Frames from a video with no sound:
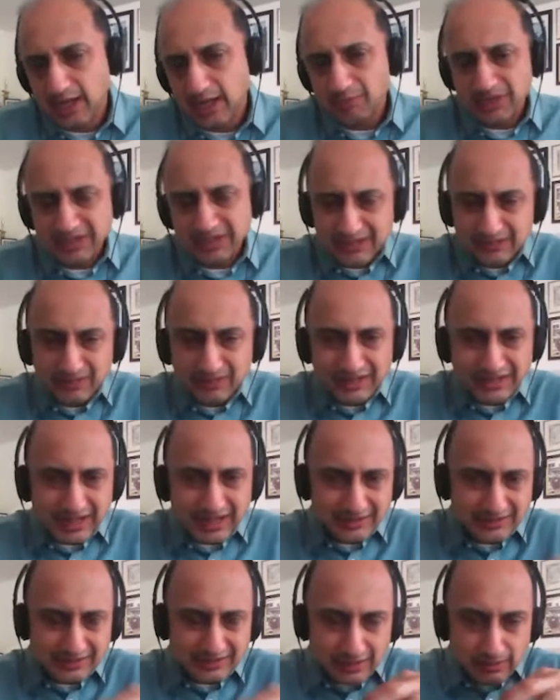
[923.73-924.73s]
But even
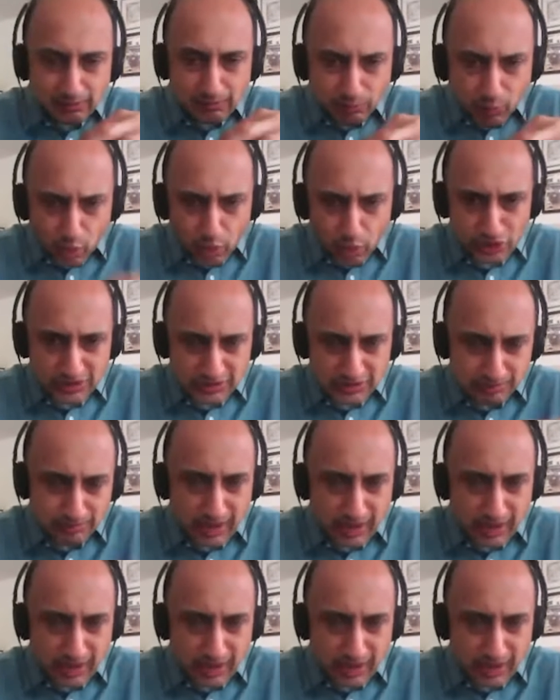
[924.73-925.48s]
at the most